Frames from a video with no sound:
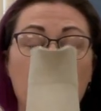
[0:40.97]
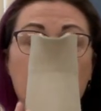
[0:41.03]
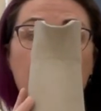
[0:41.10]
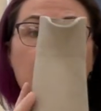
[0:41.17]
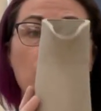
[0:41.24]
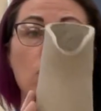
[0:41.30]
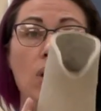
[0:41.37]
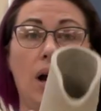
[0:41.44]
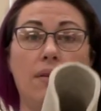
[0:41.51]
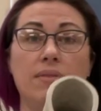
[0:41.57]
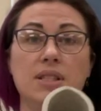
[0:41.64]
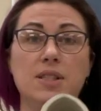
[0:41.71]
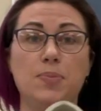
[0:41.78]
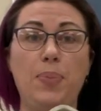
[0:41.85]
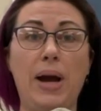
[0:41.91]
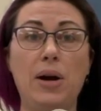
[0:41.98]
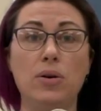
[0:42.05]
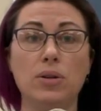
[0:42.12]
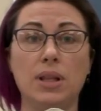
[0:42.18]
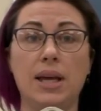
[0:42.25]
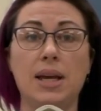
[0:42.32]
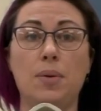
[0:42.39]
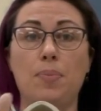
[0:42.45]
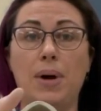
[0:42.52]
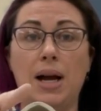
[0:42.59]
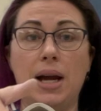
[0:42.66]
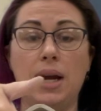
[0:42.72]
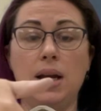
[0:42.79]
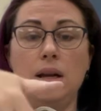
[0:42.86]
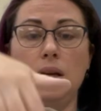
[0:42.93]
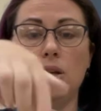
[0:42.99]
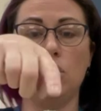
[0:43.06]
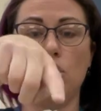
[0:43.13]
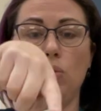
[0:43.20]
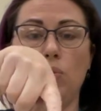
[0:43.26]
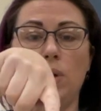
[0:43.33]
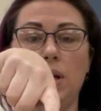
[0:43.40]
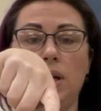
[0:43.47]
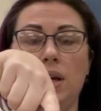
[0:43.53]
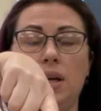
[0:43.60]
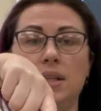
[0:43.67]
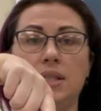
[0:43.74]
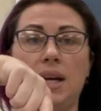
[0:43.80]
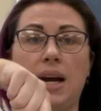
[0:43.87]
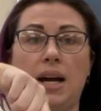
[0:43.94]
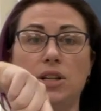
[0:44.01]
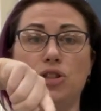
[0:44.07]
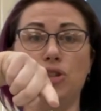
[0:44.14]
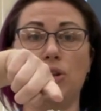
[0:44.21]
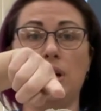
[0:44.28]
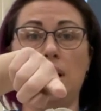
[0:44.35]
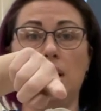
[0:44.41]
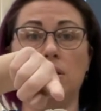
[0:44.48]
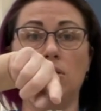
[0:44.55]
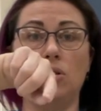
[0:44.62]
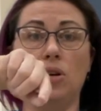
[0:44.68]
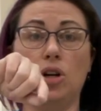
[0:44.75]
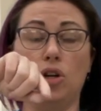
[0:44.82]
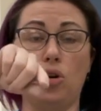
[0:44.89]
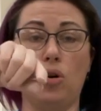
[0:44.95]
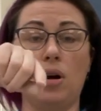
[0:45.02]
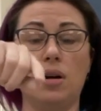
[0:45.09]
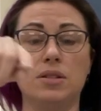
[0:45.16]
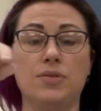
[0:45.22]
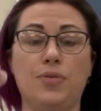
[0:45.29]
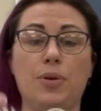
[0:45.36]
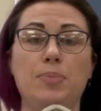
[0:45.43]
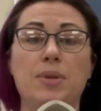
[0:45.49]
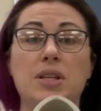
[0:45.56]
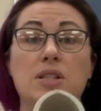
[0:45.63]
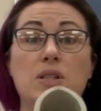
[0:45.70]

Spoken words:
if you have a spout like mine, you want to attach your handle across from the